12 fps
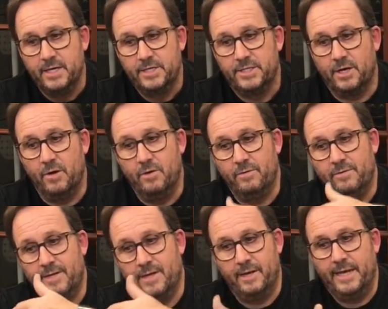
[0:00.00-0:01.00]
So,
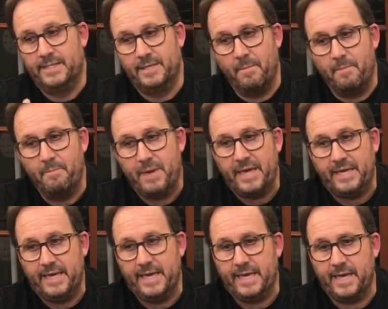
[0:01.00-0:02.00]
you know, it's a big
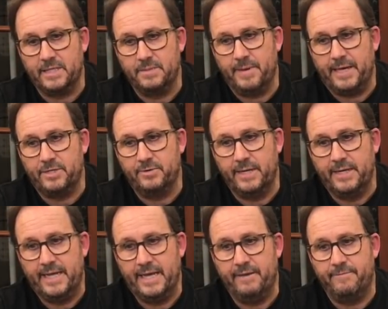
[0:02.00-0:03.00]
kick-ass battery in here,